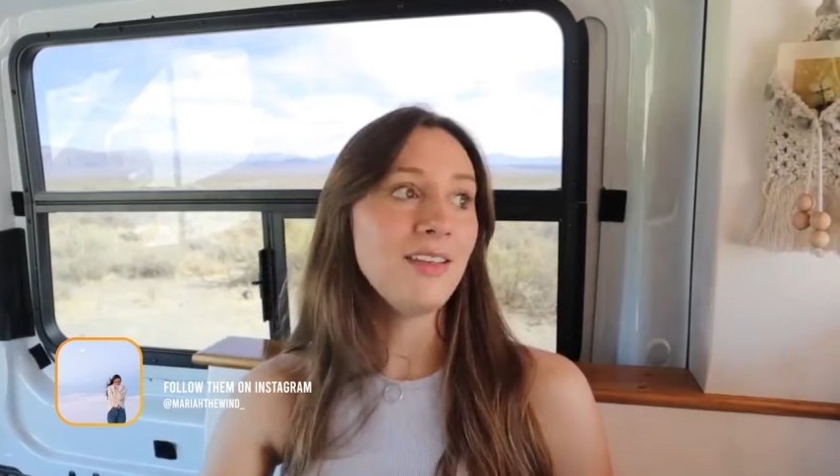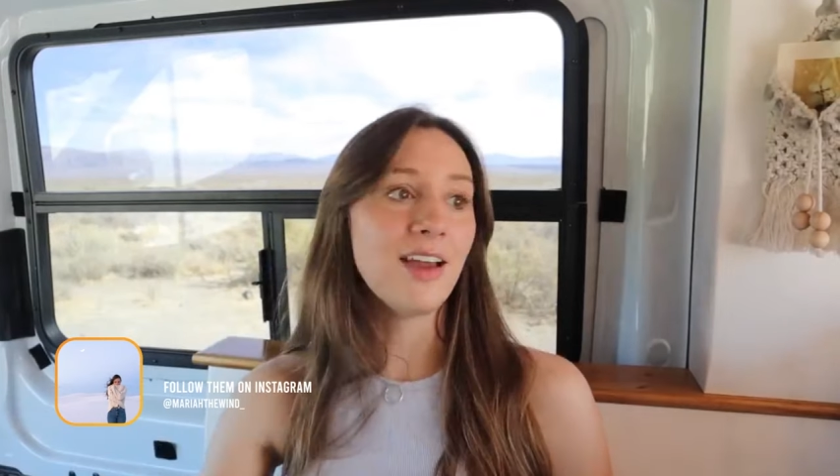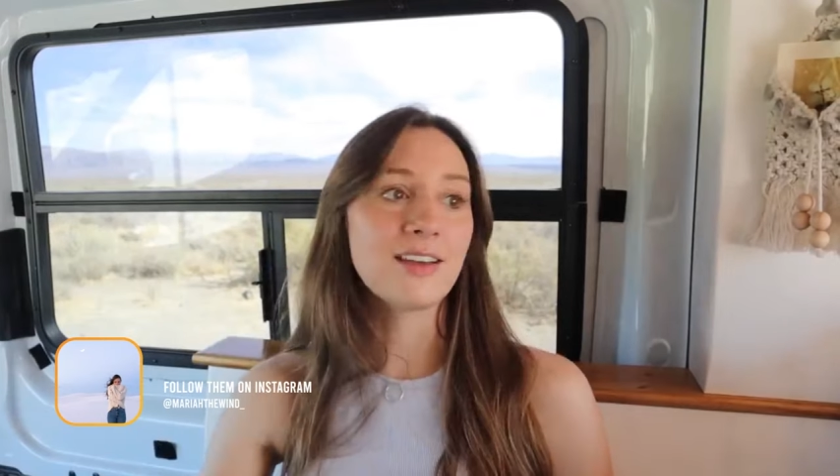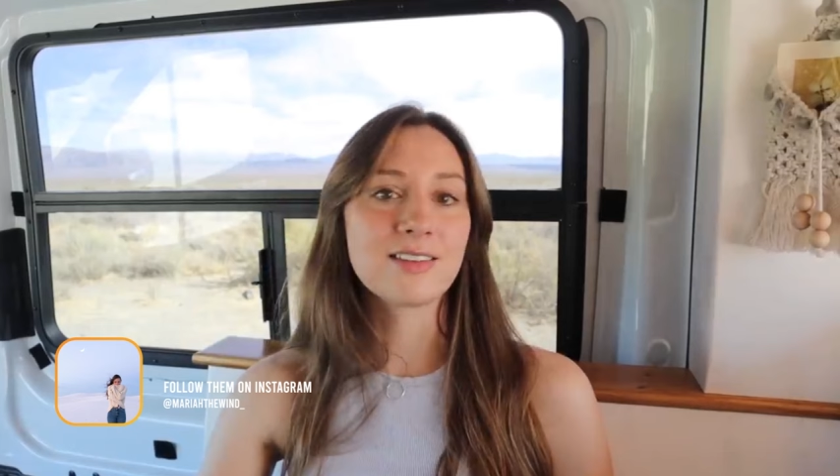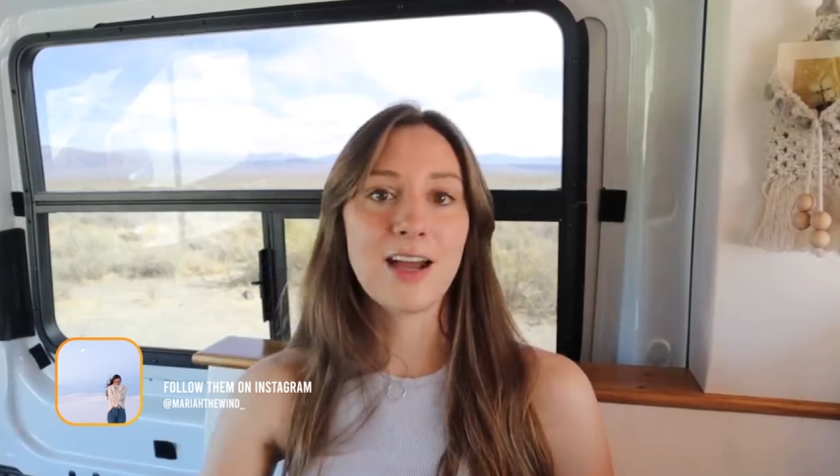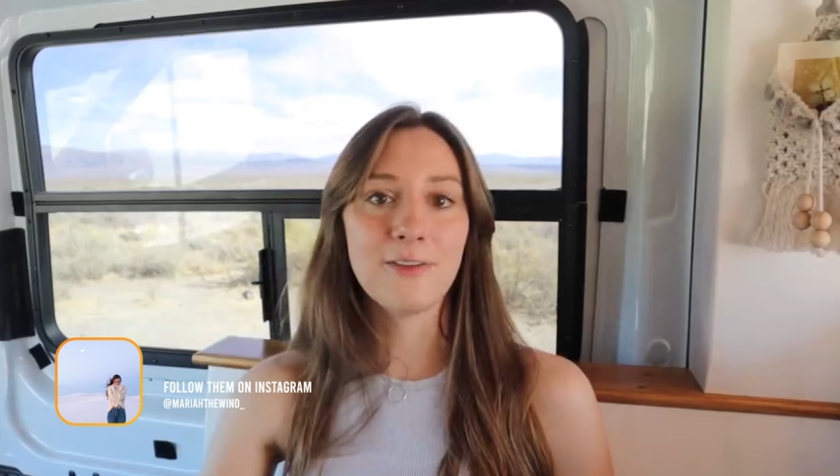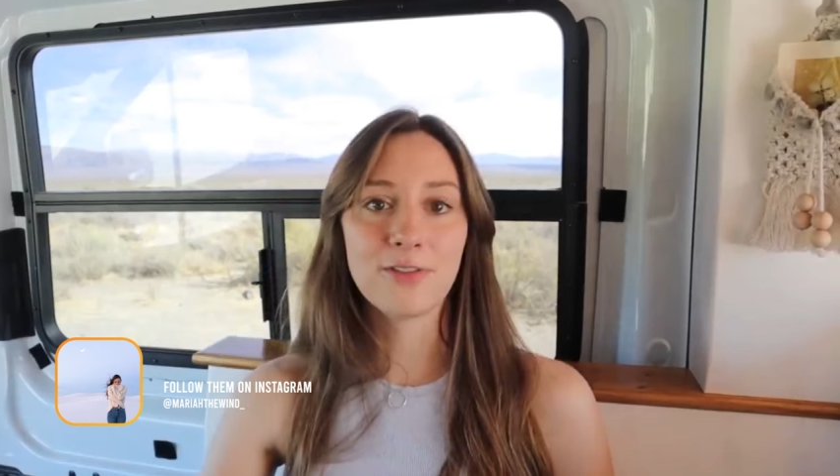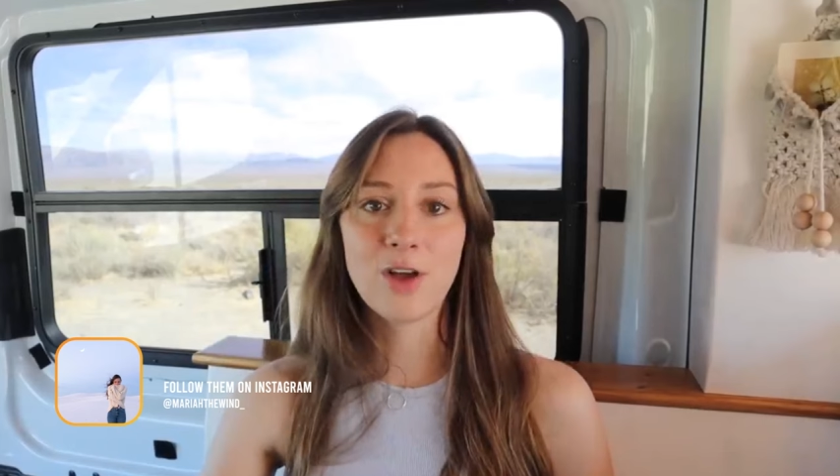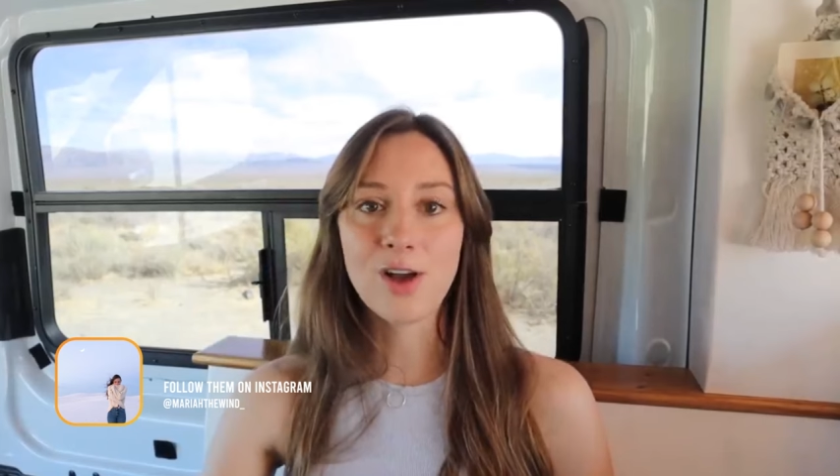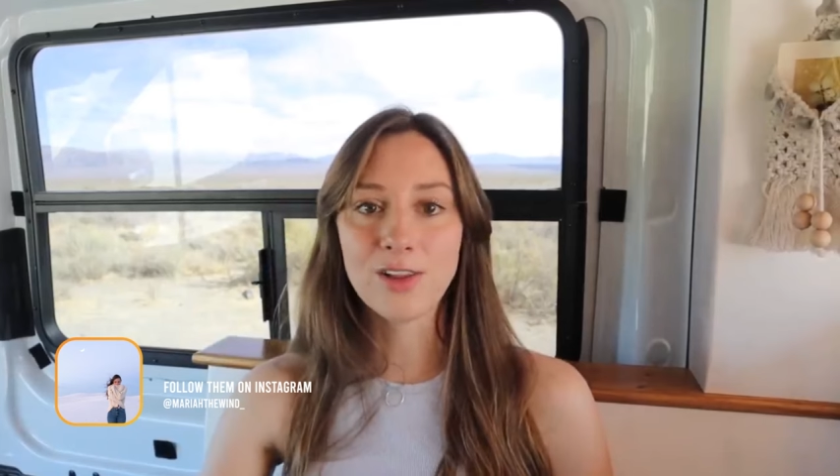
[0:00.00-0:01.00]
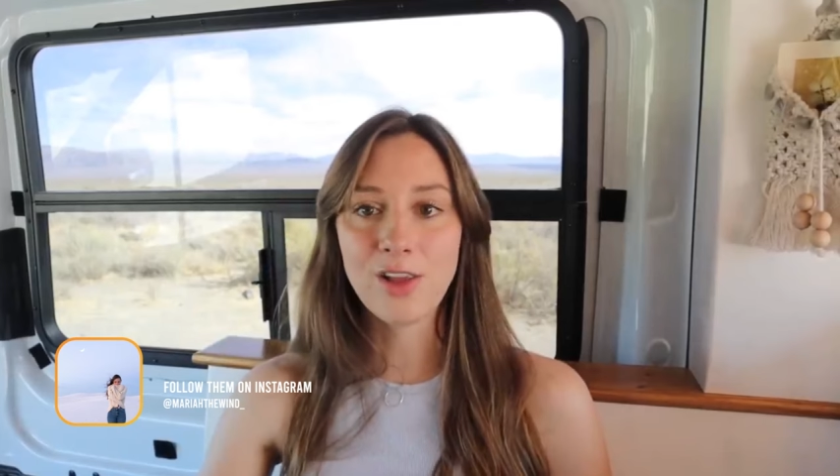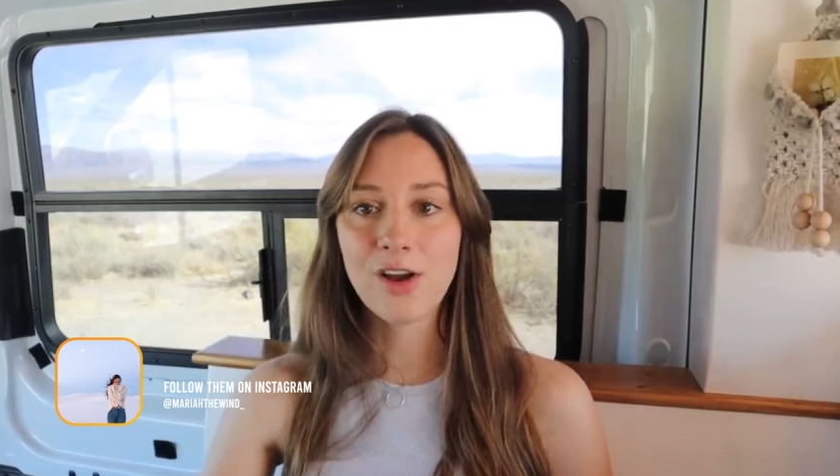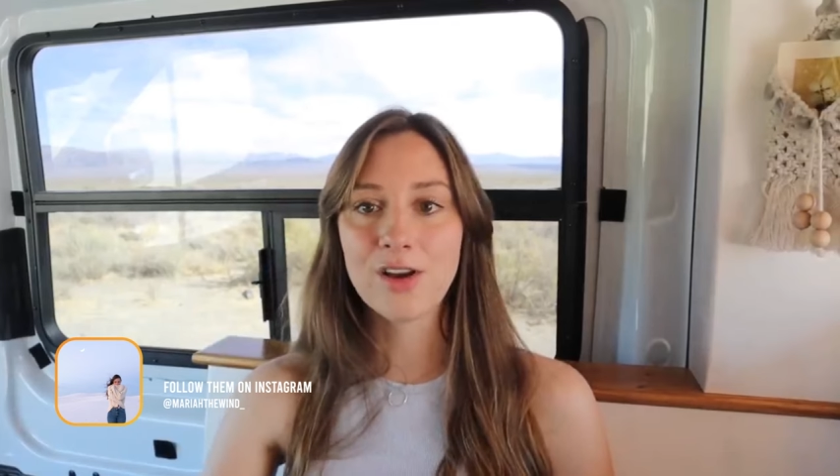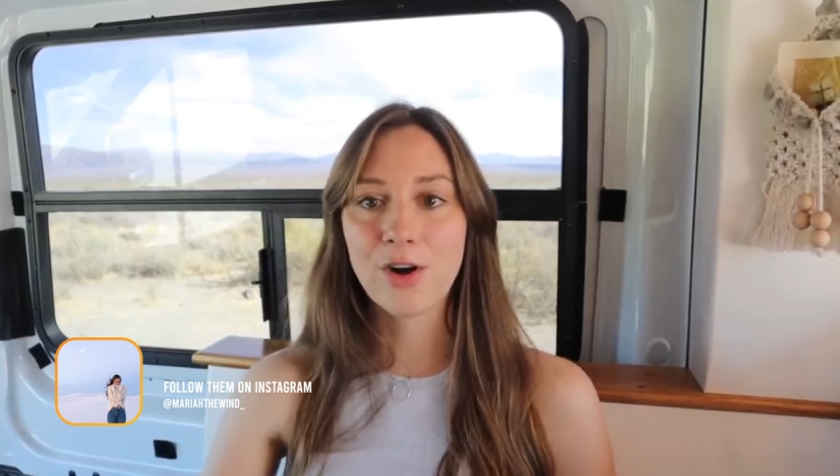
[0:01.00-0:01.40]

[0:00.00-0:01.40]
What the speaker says: And yes, I've thought long and